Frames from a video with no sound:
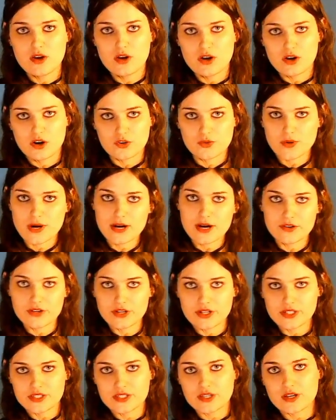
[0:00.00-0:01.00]
around
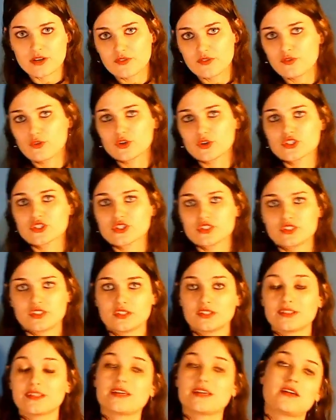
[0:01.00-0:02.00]
us,
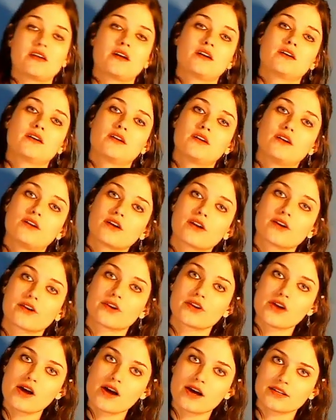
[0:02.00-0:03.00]
unfortunately, are
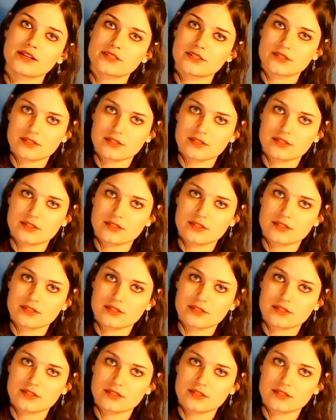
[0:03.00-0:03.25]
not.